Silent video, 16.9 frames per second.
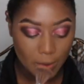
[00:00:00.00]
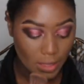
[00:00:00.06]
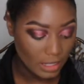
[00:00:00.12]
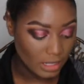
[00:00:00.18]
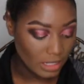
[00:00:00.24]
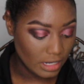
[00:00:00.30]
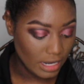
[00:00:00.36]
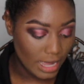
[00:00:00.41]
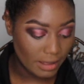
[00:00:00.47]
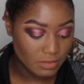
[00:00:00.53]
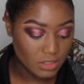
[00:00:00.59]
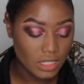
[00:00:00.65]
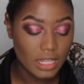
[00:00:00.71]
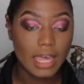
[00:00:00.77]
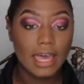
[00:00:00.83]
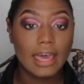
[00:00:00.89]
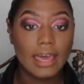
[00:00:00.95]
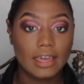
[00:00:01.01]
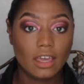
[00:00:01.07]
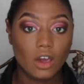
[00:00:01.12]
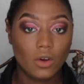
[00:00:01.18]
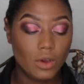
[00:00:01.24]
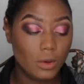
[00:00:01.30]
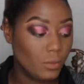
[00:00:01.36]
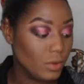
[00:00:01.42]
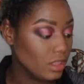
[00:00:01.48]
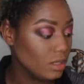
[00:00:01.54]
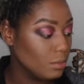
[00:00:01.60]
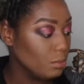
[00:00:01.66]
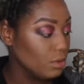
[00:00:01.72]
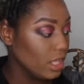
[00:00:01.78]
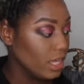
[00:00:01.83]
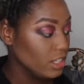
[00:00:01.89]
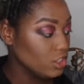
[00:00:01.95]
And then after that, I go in with the
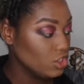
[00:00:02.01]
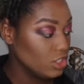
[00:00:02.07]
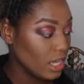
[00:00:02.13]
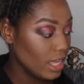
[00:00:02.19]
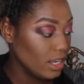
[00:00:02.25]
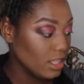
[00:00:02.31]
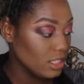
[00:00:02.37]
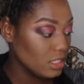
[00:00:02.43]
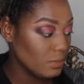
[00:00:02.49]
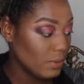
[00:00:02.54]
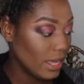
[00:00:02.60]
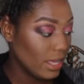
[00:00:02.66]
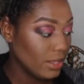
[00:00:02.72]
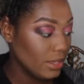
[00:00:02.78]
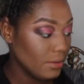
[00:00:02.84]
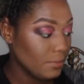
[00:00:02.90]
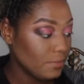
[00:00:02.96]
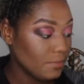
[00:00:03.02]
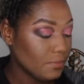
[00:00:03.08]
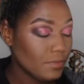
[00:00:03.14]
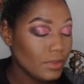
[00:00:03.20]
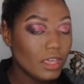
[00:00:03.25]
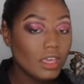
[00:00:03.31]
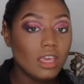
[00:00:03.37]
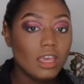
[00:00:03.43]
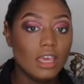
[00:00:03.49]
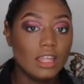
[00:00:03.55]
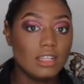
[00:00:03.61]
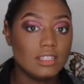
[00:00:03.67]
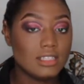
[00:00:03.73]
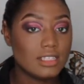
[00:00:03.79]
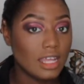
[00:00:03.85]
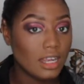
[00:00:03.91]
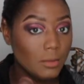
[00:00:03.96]
blush out of this palette. And
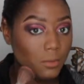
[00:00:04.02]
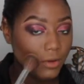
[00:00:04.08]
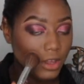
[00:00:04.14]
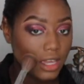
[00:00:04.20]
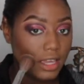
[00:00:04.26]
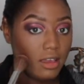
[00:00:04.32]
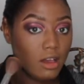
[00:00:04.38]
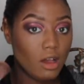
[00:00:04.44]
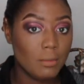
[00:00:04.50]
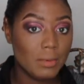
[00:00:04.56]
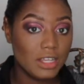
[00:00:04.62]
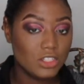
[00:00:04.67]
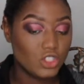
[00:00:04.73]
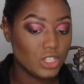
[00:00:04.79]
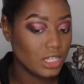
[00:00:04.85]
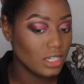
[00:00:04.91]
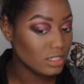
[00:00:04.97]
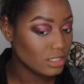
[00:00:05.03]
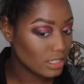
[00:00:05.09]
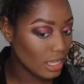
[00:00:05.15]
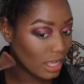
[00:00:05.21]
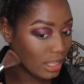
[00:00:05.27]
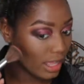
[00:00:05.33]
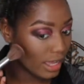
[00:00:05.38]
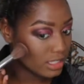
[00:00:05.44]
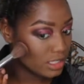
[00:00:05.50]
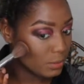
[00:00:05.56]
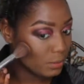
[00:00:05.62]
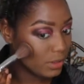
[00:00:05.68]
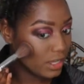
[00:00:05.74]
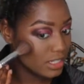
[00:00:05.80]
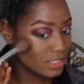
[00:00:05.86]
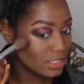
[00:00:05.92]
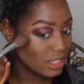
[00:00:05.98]
instead of bringing it on my cheeks, I like to
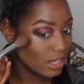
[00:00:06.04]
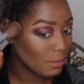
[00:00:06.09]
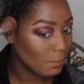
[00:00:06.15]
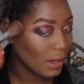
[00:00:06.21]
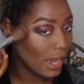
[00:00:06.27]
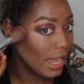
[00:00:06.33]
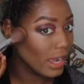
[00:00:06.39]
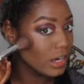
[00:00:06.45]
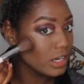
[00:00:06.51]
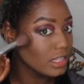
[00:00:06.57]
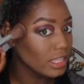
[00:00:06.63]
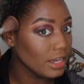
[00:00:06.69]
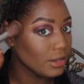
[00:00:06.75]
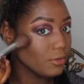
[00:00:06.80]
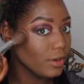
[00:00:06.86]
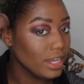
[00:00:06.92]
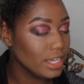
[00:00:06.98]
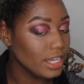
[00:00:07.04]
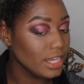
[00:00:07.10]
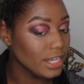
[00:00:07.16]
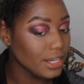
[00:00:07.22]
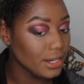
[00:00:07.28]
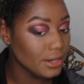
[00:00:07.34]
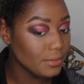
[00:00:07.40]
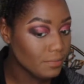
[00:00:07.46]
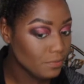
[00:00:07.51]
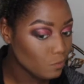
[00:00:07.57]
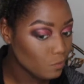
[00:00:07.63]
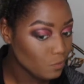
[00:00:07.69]
place it up higher, like right here.